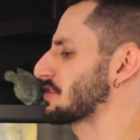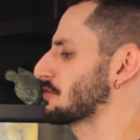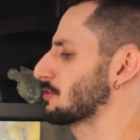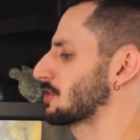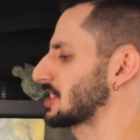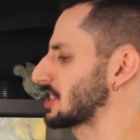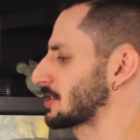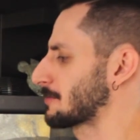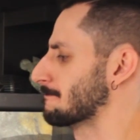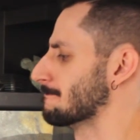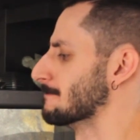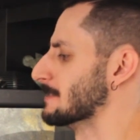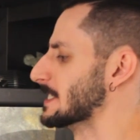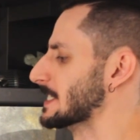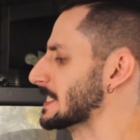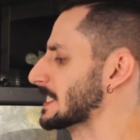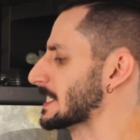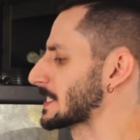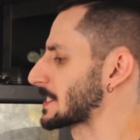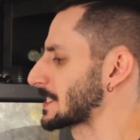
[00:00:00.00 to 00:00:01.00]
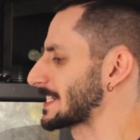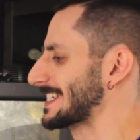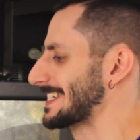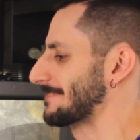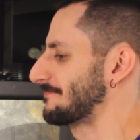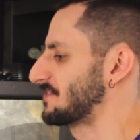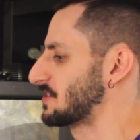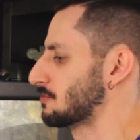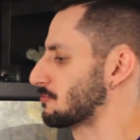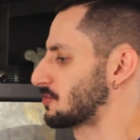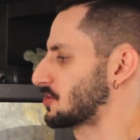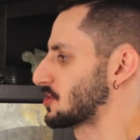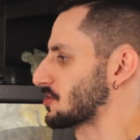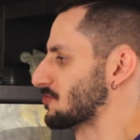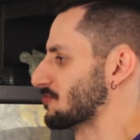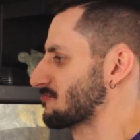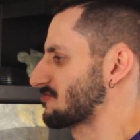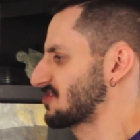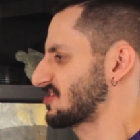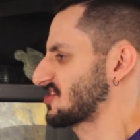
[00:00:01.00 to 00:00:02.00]
you smaller if you
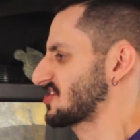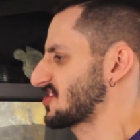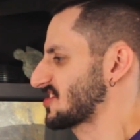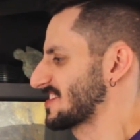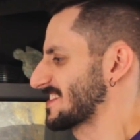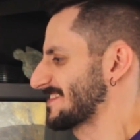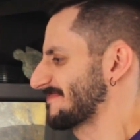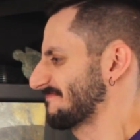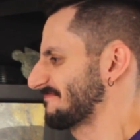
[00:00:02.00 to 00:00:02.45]
don't start